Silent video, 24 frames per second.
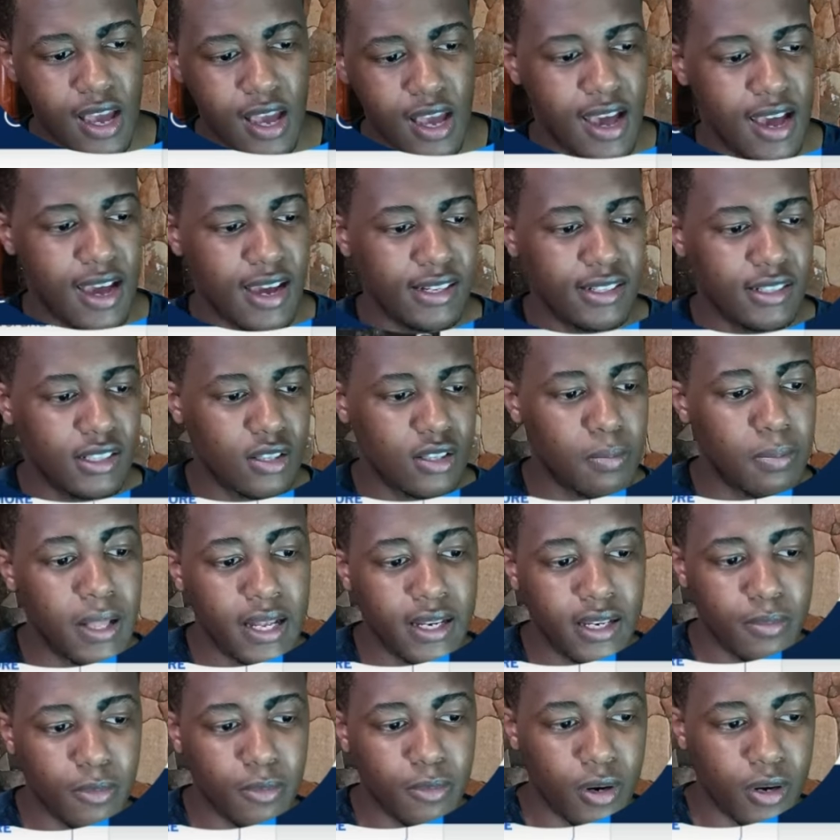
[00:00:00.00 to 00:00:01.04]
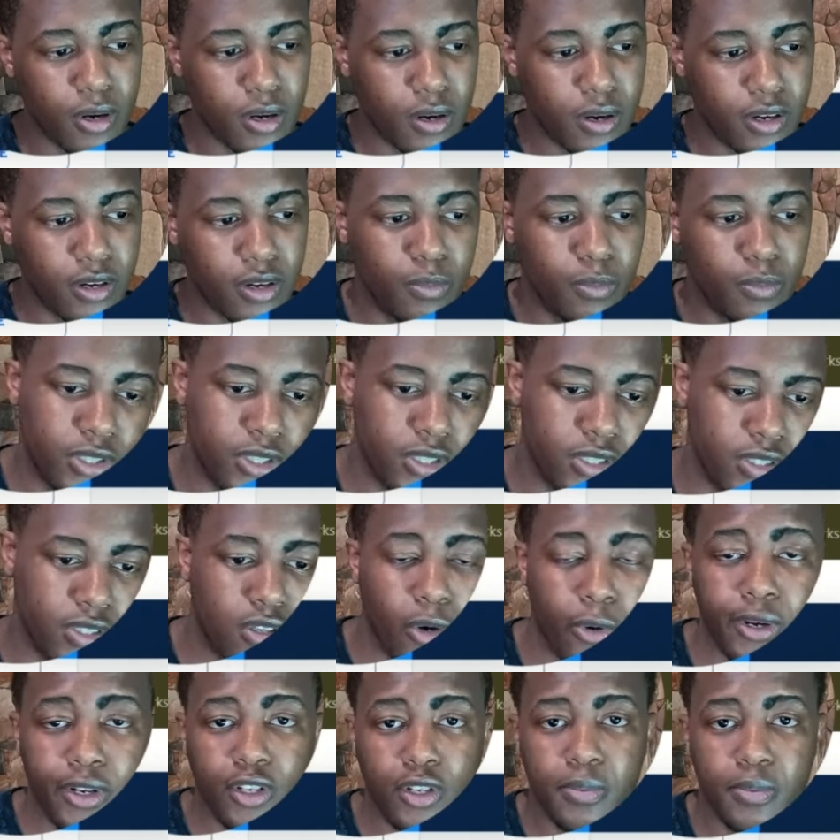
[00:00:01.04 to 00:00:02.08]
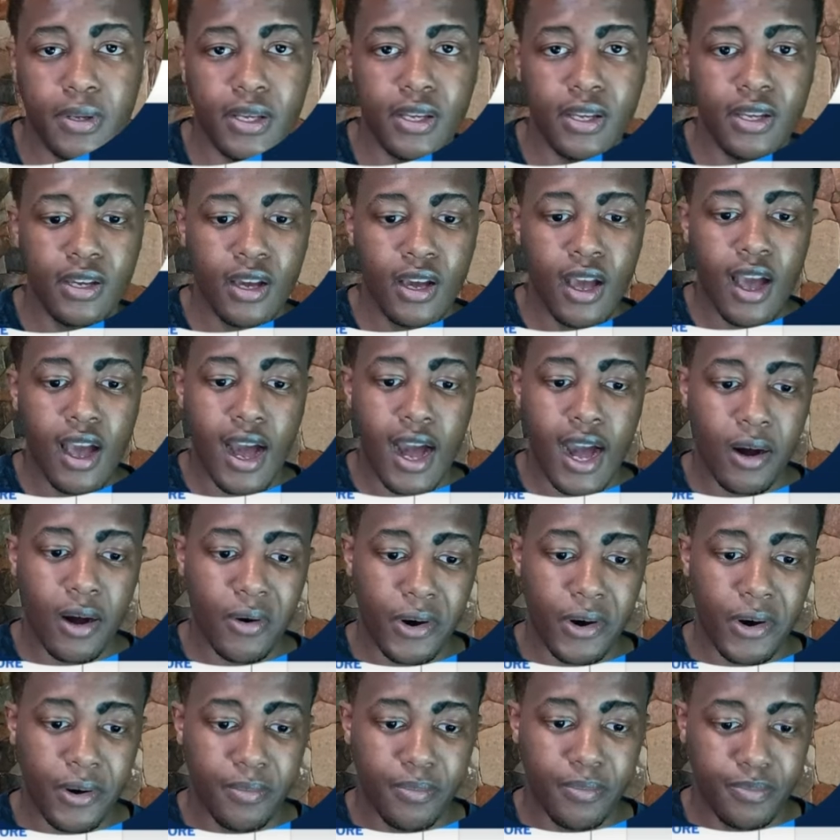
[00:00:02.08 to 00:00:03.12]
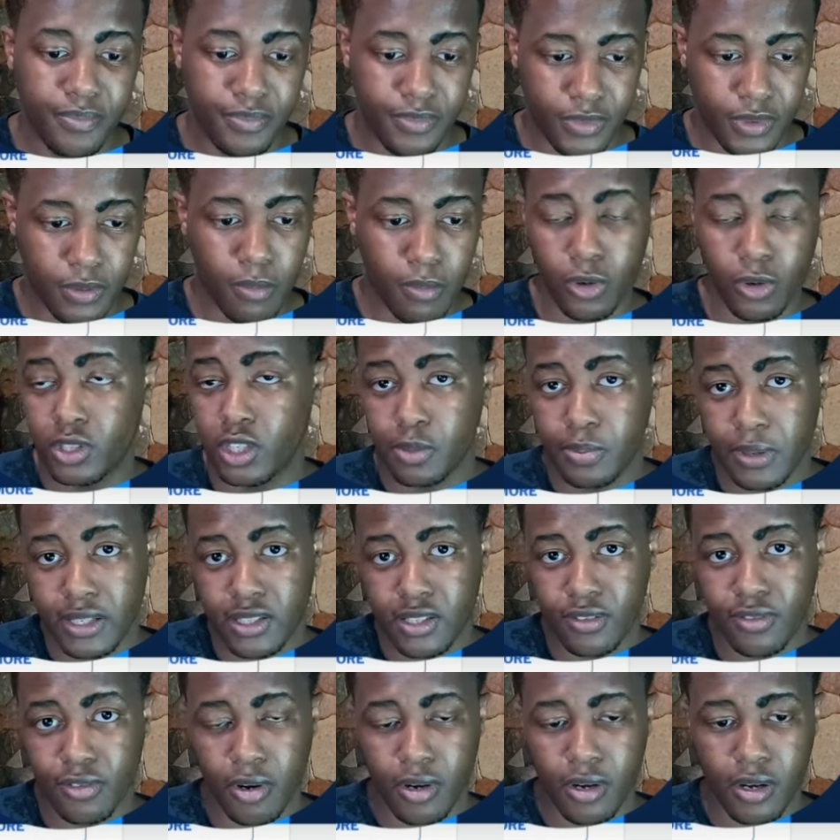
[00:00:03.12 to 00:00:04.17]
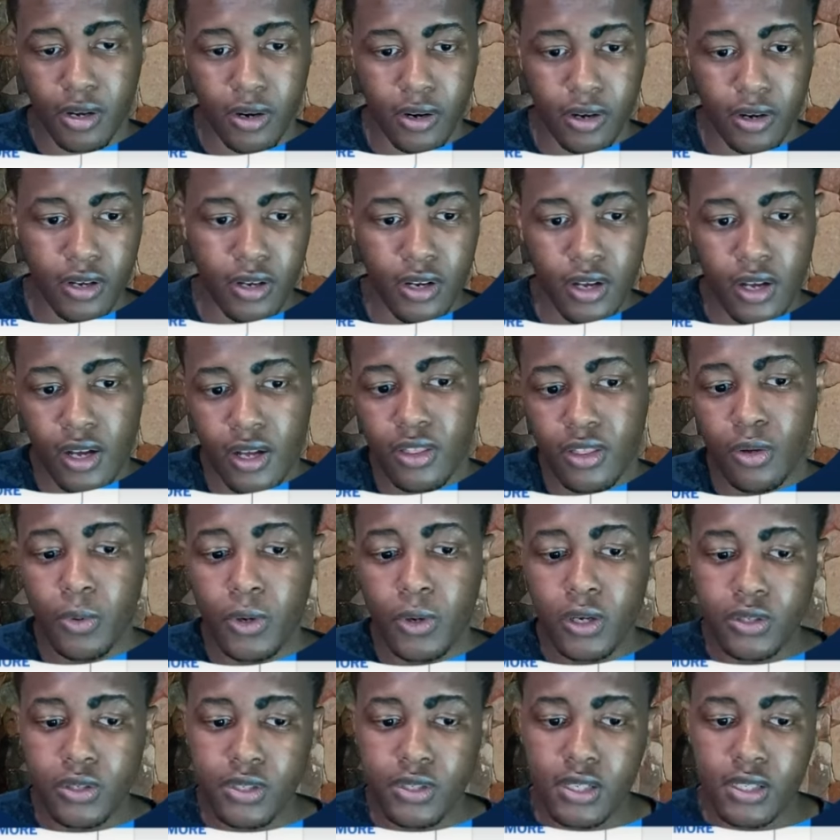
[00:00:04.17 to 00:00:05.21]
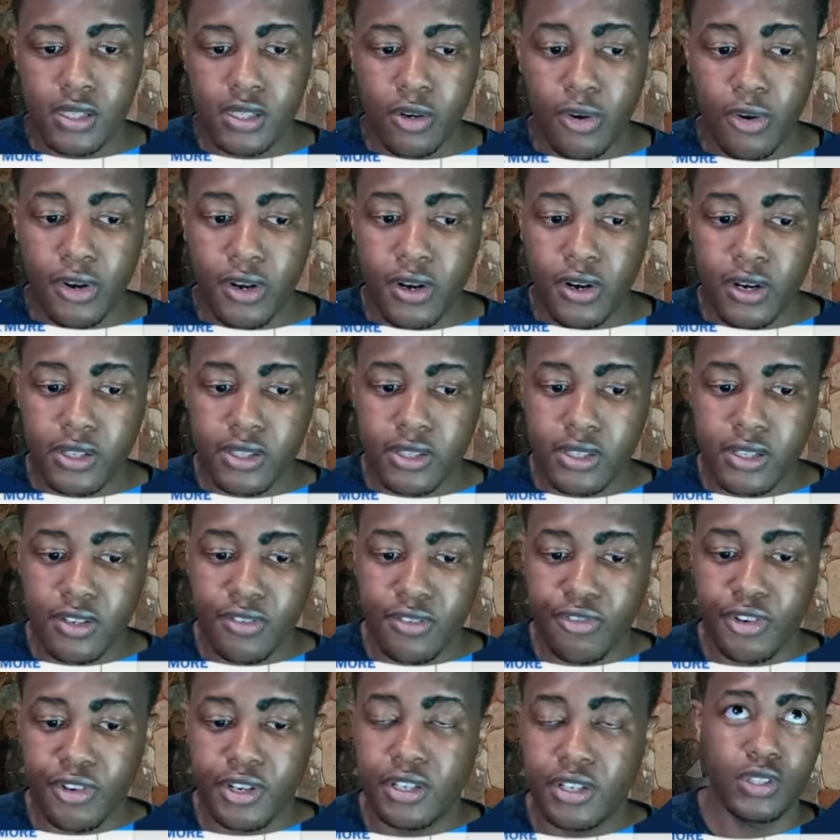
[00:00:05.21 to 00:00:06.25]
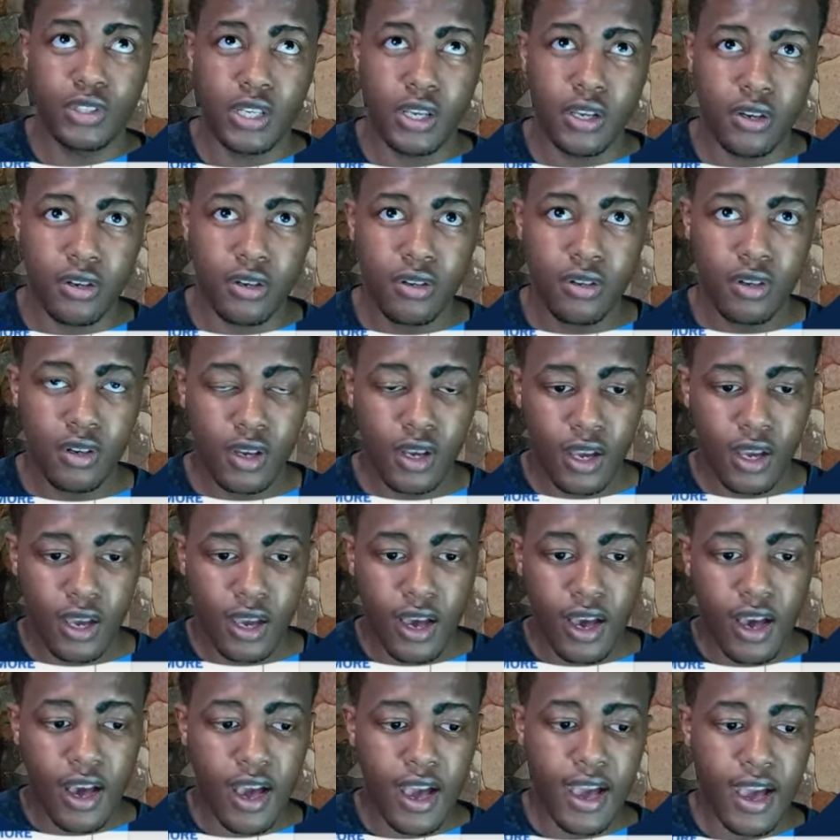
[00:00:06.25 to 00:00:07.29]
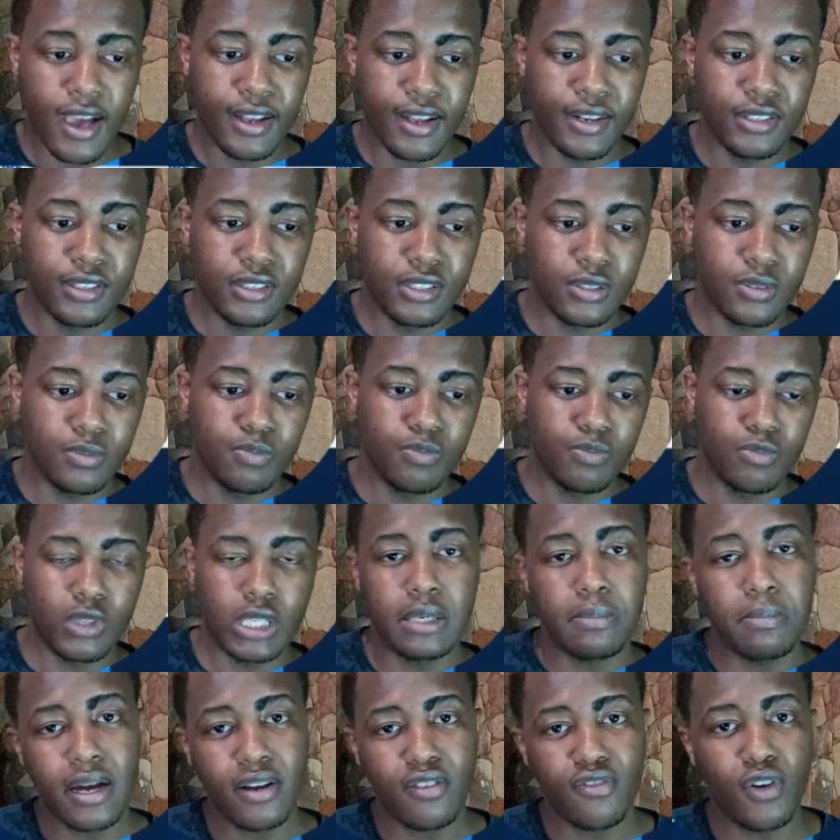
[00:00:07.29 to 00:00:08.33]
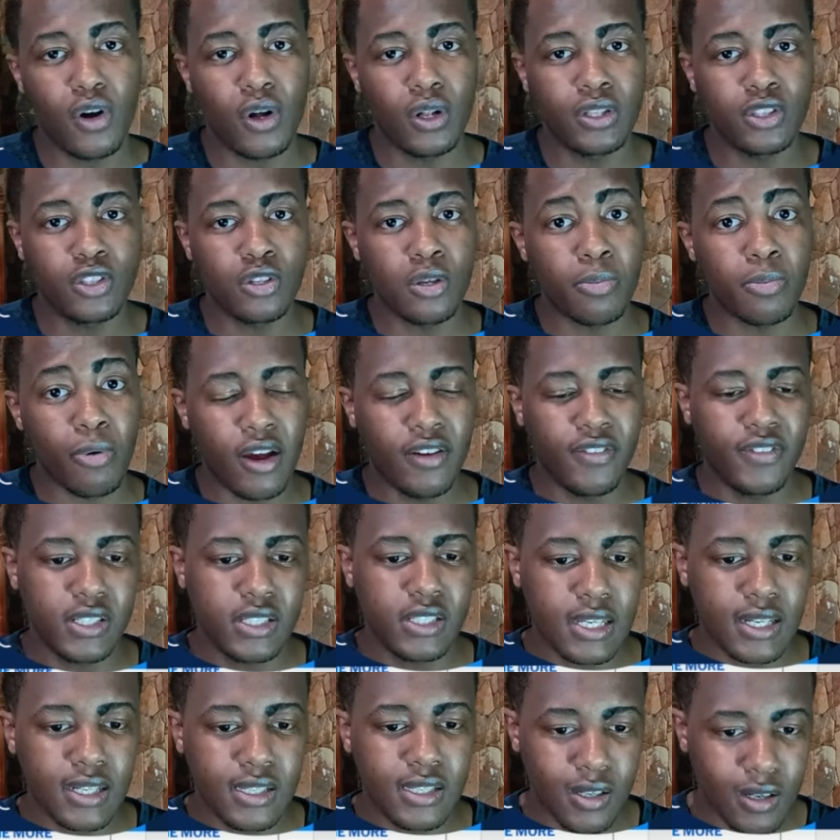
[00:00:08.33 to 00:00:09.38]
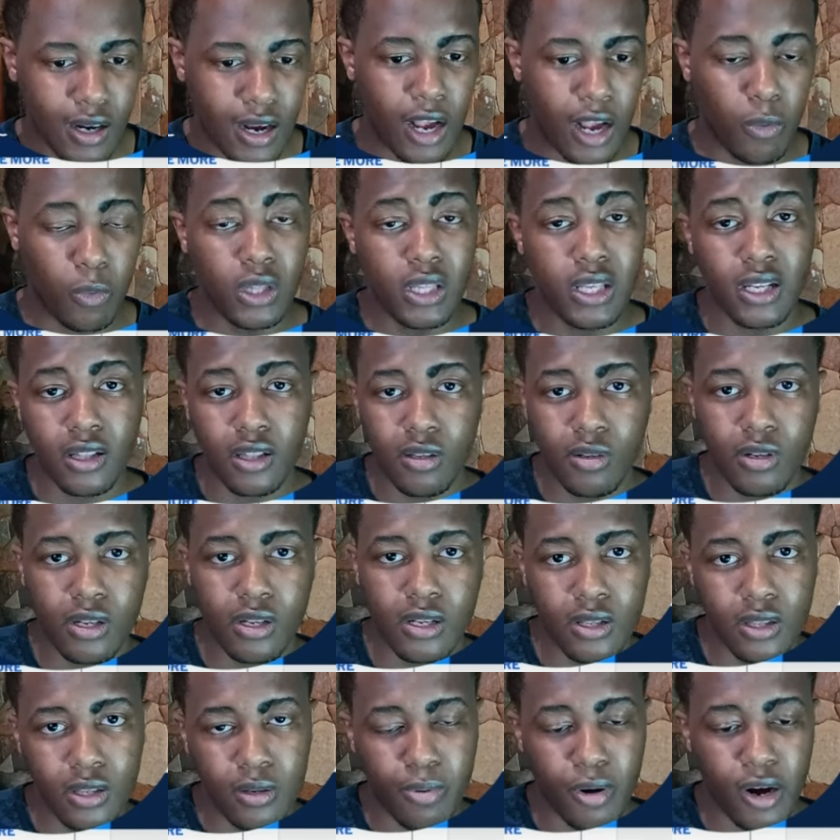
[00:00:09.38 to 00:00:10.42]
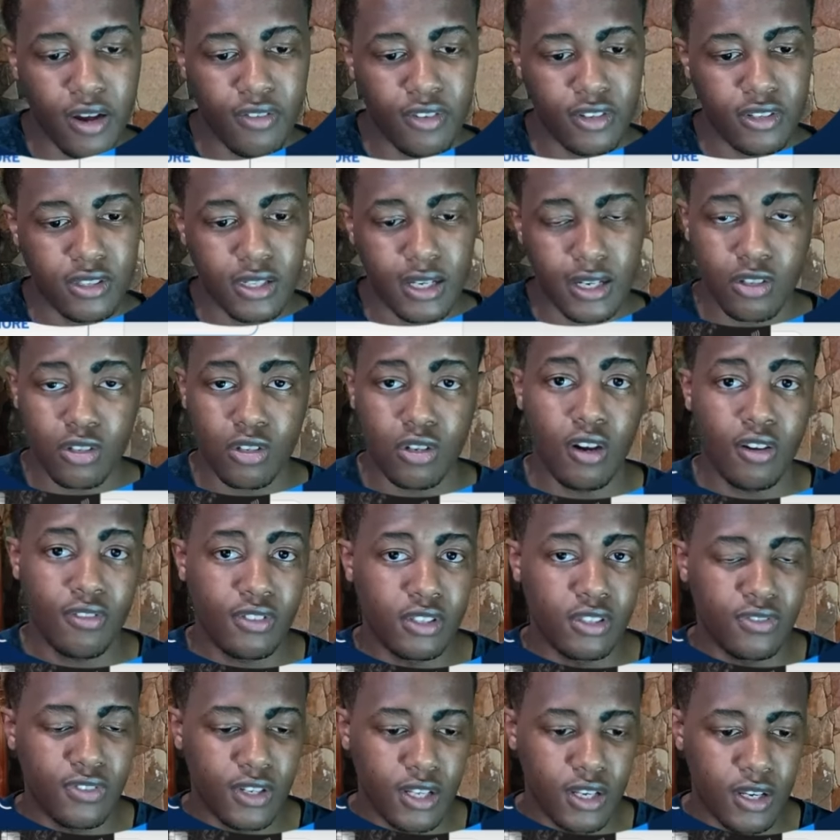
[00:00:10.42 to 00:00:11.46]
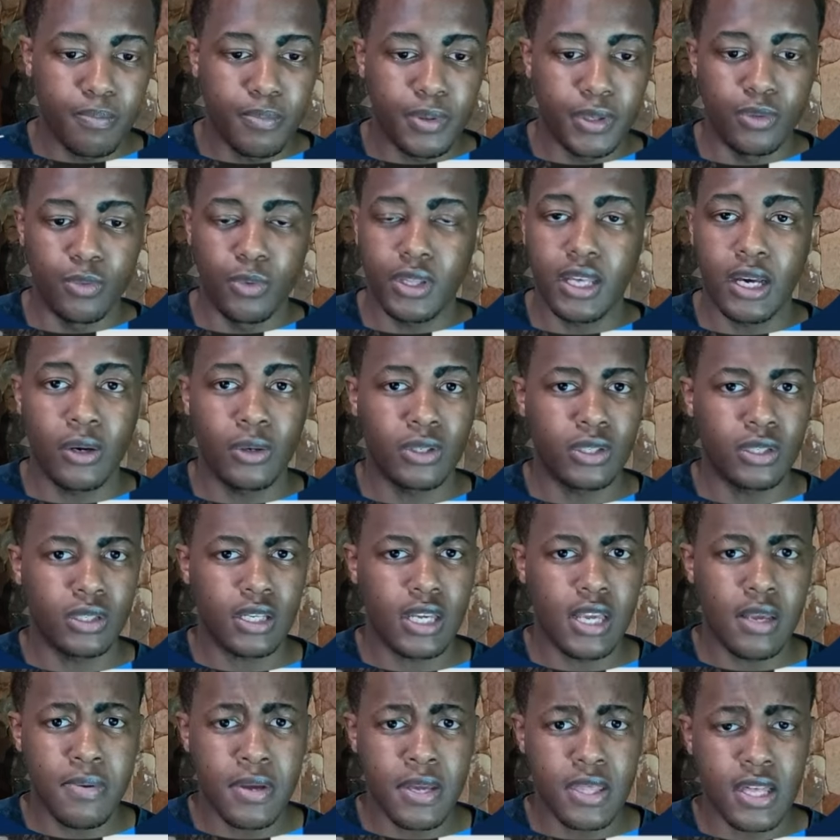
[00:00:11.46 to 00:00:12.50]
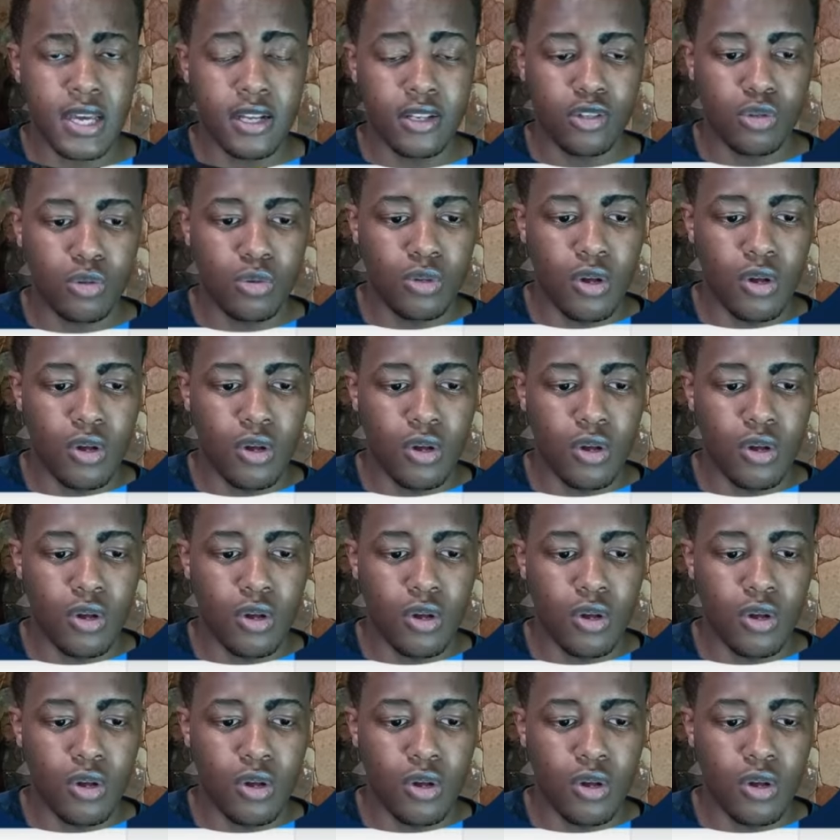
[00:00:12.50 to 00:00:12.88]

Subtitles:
and the platinum credit card, which is going to be our most expensive credit card. The Royal Citizen credit card is a different tier, and it might fall into the private sector. I will include it in the private sector of this video, but without keeping things too